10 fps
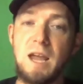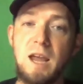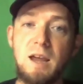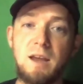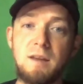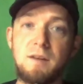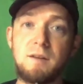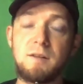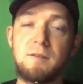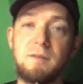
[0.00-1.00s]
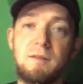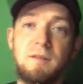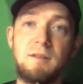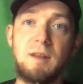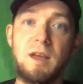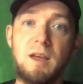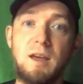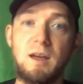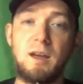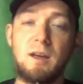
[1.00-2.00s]
and
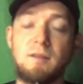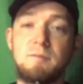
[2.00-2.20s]
uh,